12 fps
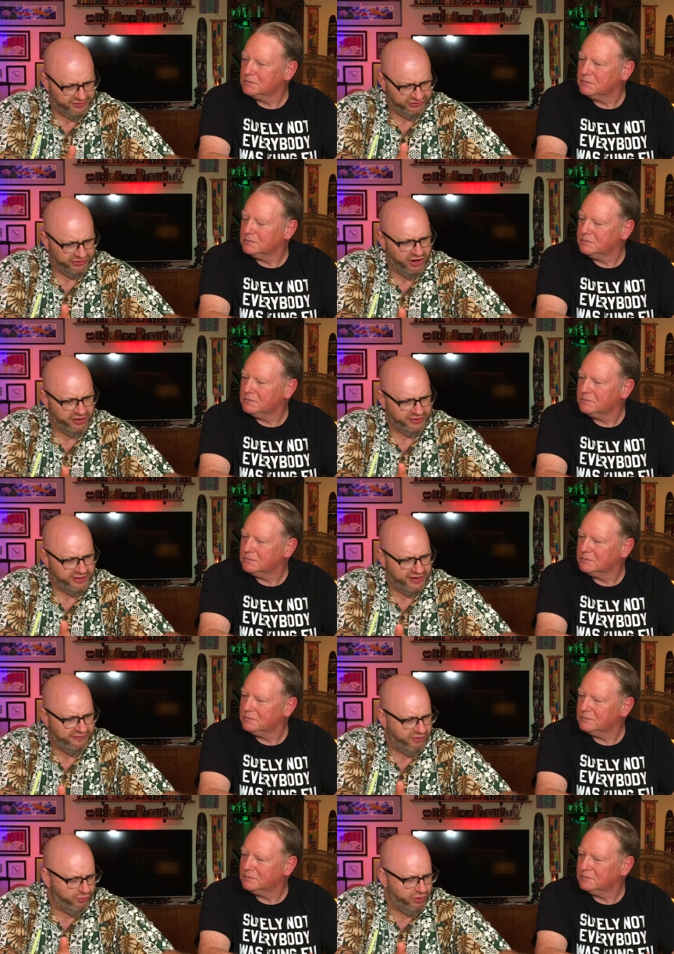Speaker 1: song that
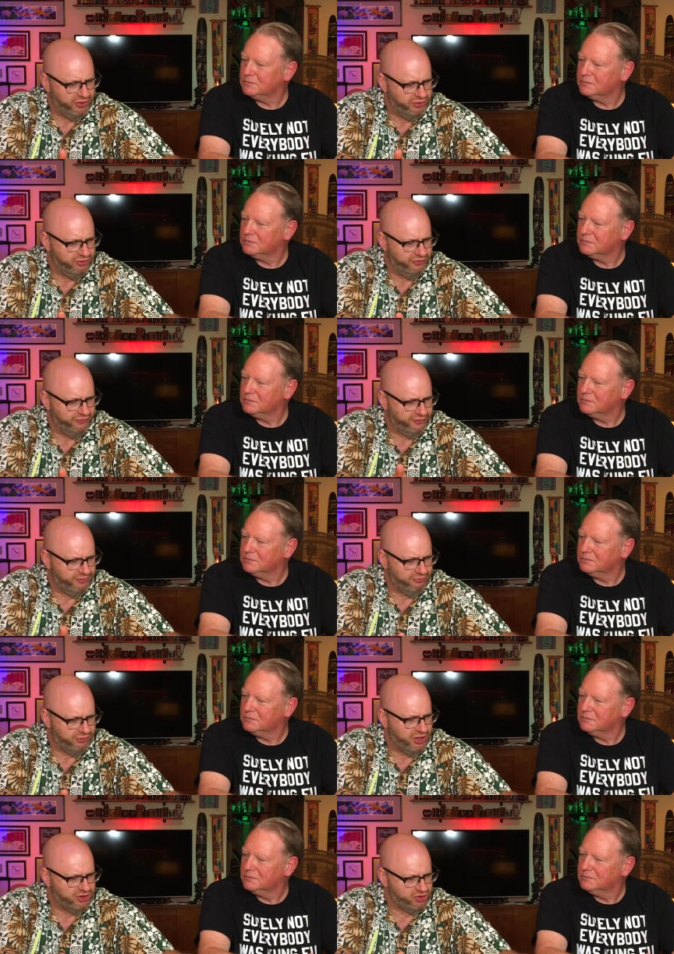everyone knew from
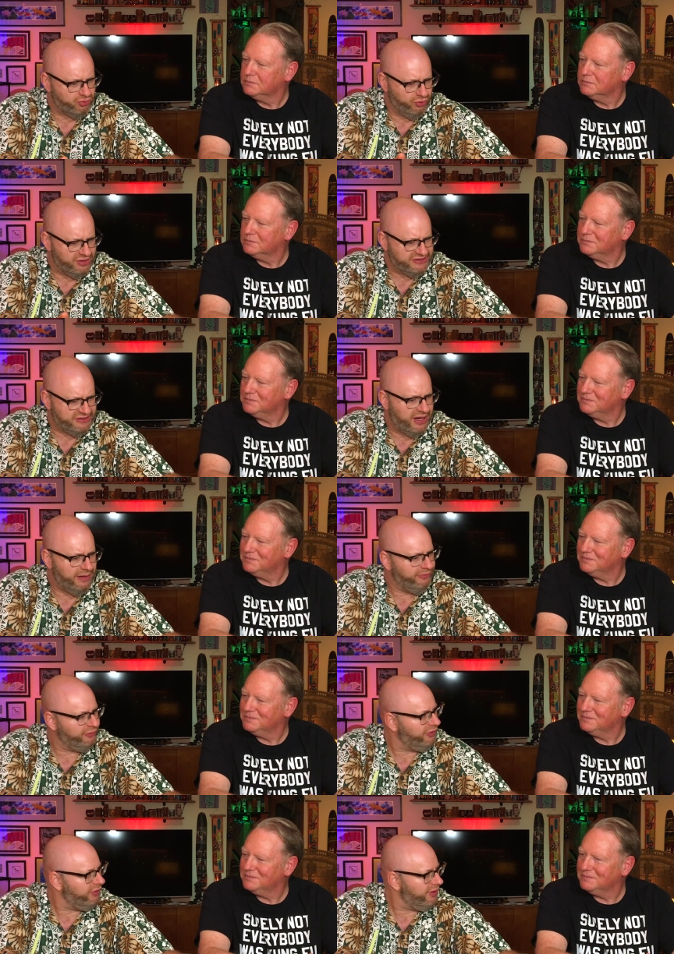Rush was Tom
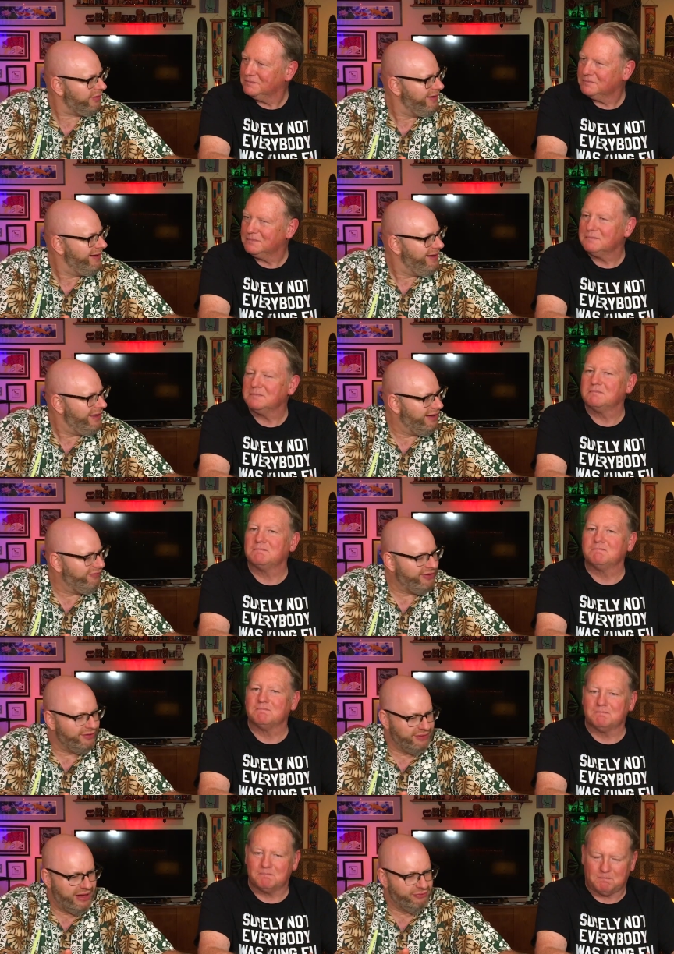Sawyer. If
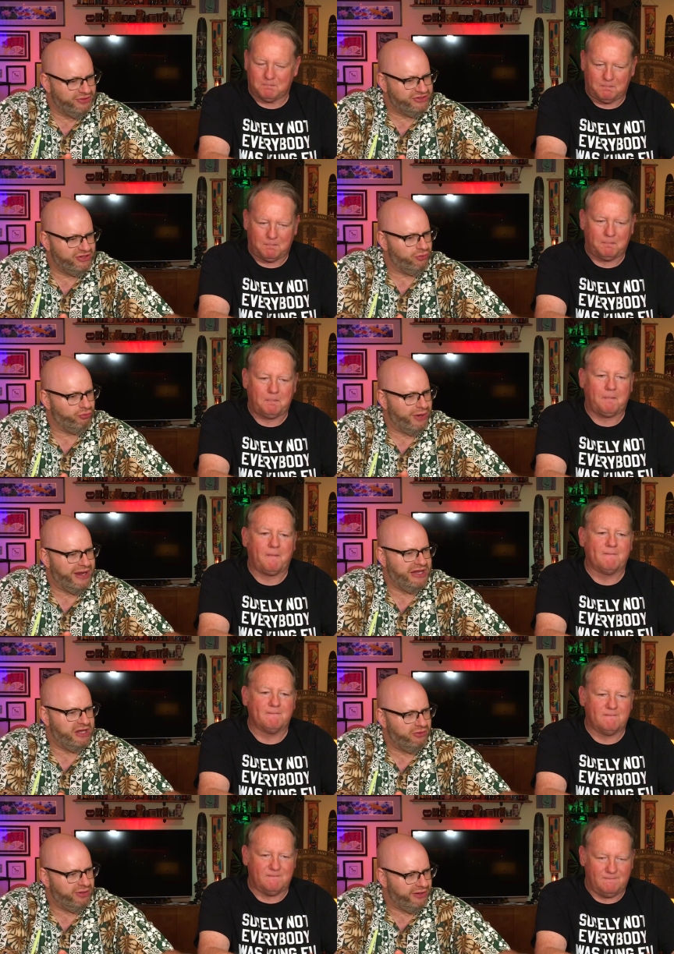that, that was their
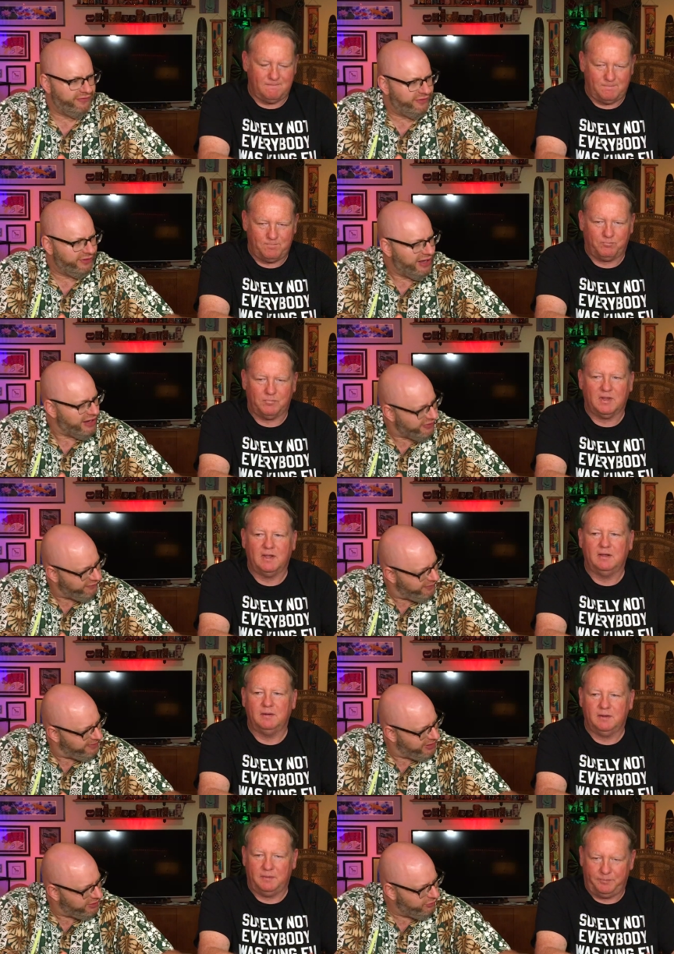radio hit, for lack of a
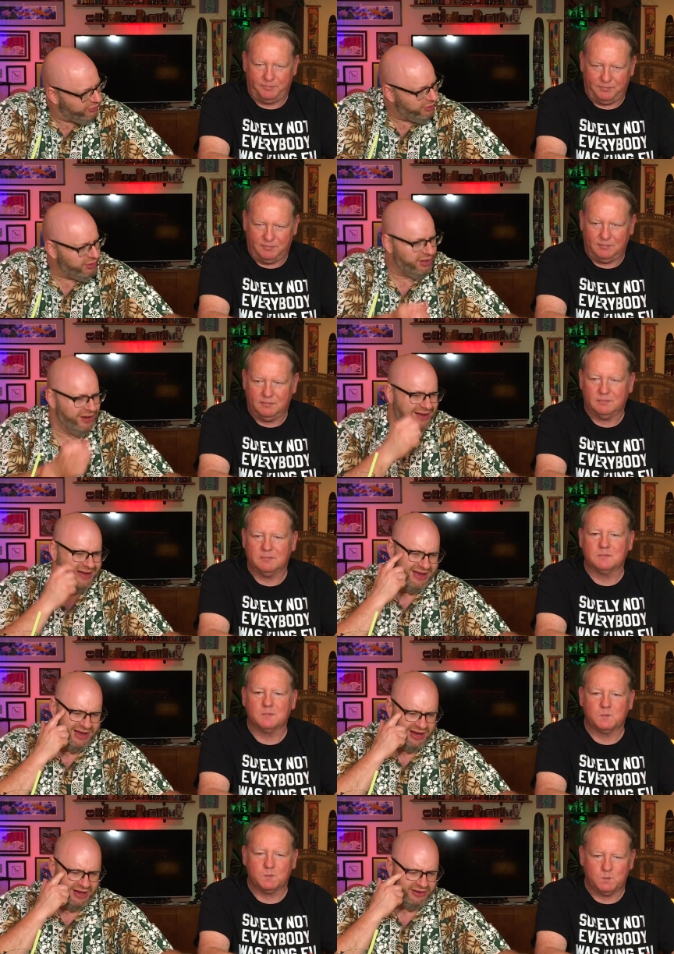better word.
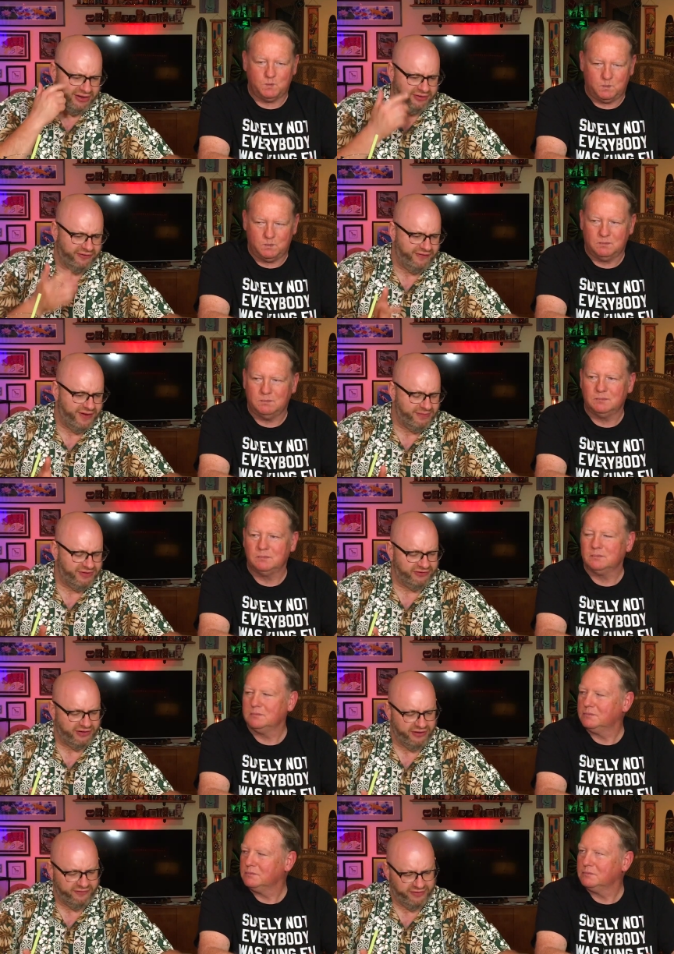Another famous
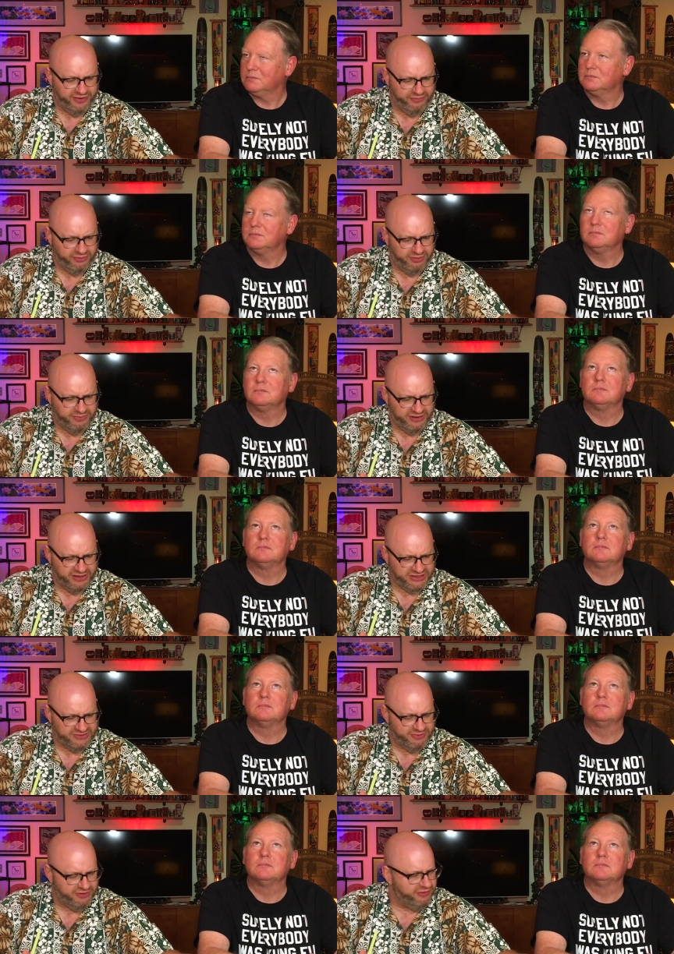song for them would have been like
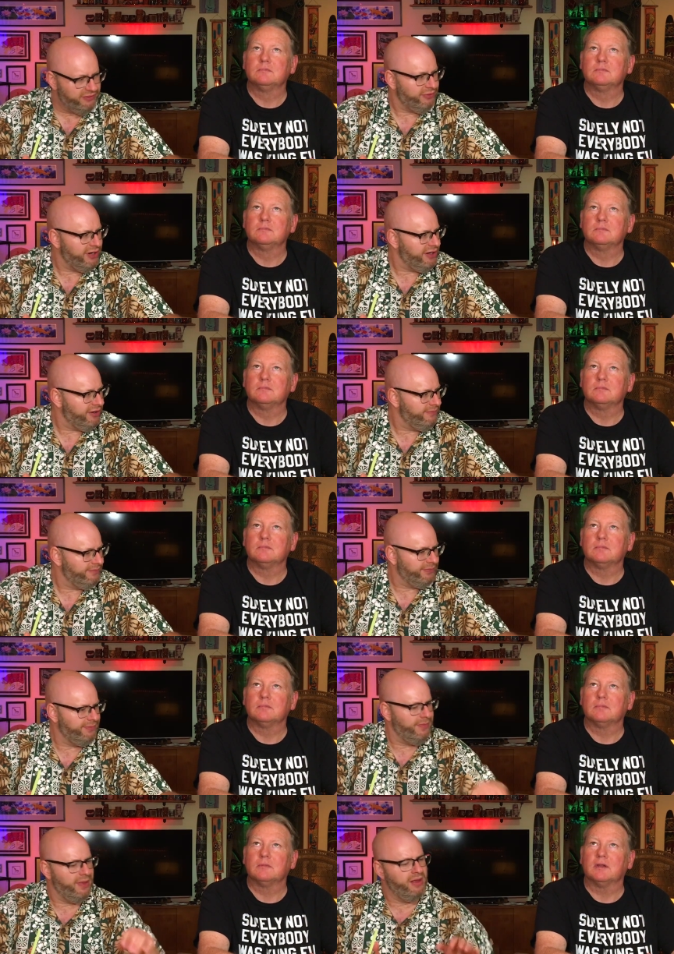Spirit of the Radio.
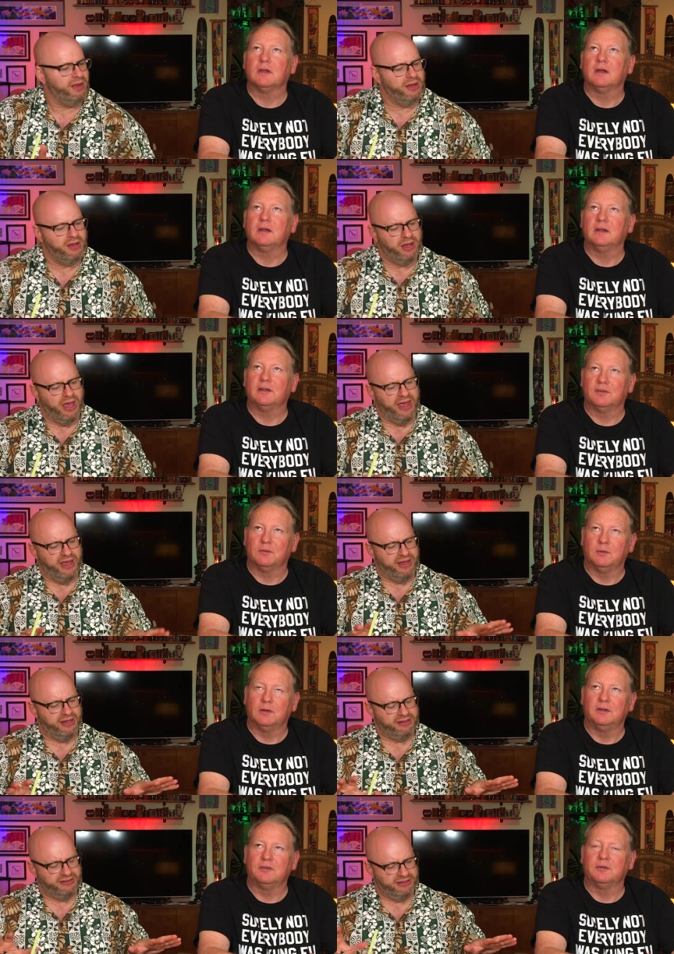
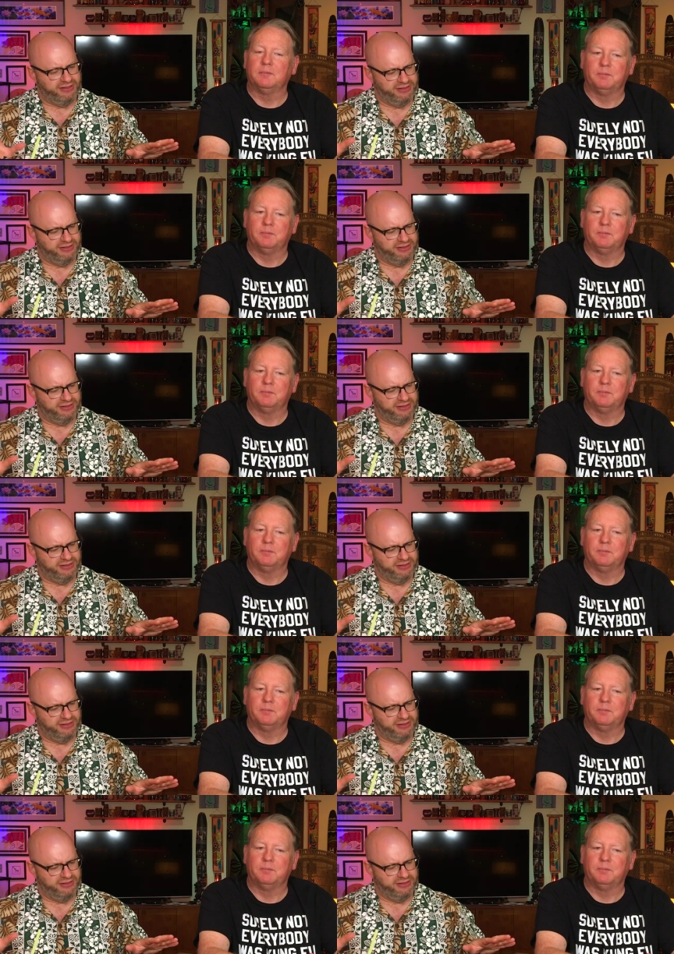And,